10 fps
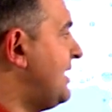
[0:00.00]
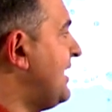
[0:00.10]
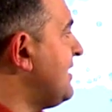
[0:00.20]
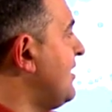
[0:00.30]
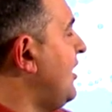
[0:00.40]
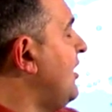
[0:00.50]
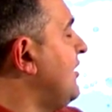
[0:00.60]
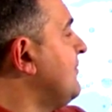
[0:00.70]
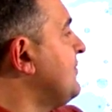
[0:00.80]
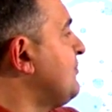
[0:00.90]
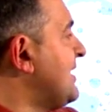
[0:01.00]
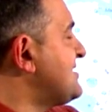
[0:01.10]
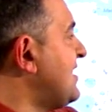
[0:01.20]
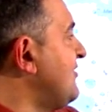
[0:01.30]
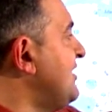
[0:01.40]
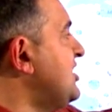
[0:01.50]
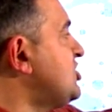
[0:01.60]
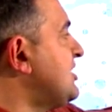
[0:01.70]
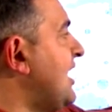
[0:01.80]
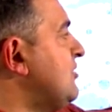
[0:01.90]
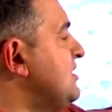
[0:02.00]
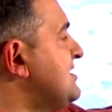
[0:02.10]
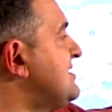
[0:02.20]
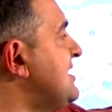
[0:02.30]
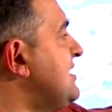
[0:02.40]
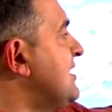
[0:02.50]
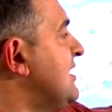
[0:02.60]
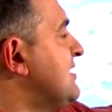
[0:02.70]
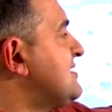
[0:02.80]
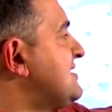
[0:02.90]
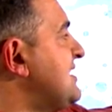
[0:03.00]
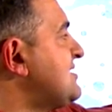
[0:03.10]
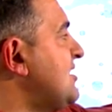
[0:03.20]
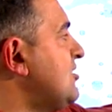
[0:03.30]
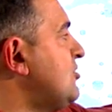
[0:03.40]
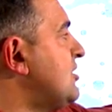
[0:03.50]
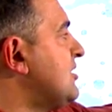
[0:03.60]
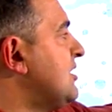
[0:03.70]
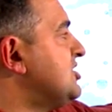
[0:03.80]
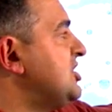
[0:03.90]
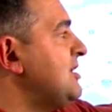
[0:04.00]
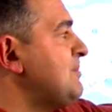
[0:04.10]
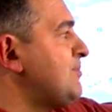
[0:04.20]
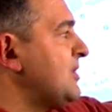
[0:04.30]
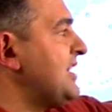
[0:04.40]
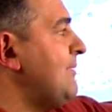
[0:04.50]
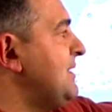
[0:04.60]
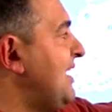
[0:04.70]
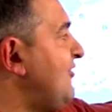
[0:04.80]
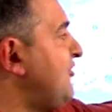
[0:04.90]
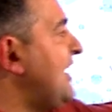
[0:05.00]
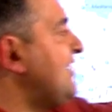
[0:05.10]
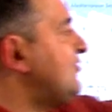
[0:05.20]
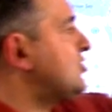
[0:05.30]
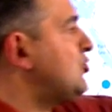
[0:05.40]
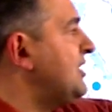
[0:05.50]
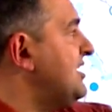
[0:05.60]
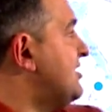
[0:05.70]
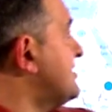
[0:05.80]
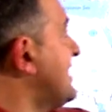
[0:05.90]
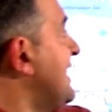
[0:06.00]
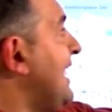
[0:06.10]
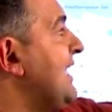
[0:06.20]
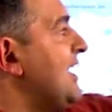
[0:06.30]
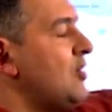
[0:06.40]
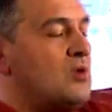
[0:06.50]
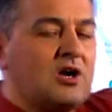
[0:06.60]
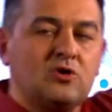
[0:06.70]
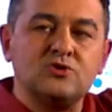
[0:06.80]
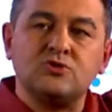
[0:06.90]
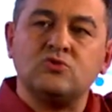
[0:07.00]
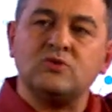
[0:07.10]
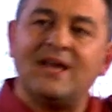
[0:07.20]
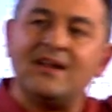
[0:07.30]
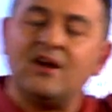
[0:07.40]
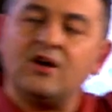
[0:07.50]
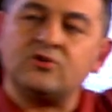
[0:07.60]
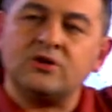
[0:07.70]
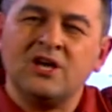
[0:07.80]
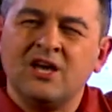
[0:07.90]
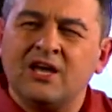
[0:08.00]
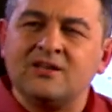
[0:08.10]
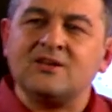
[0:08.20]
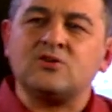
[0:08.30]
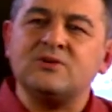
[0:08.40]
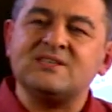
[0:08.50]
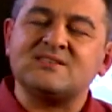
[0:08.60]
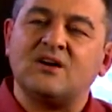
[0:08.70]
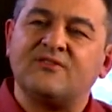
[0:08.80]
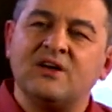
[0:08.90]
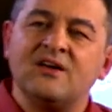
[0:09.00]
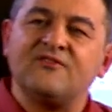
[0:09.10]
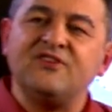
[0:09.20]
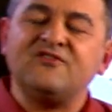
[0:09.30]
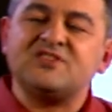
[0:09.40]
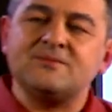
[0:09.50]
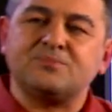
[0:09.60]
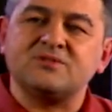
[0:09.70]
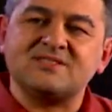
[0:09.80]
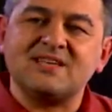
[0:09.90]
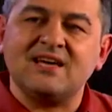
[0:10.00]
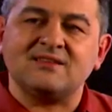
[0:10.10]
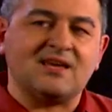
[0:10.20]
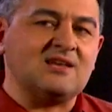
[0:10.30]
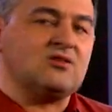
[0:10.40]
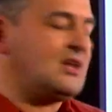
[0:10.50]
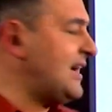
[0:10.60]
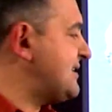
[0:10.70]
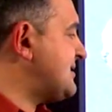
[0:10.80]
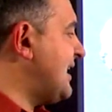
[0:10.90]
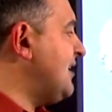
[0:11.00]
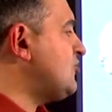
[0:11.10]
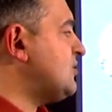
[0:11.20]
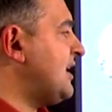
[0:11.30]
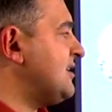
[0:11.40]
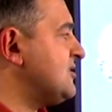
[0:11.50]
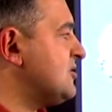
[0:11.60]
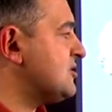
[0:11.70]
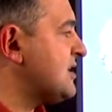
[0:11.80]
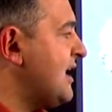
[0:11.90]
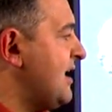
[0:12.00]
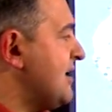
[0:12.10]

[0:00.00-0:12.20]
by starvation, and we see 600 GDP per capita flat for 20 years, and now we're closer to 900, an increase of 50% in the last 8 to 9 years.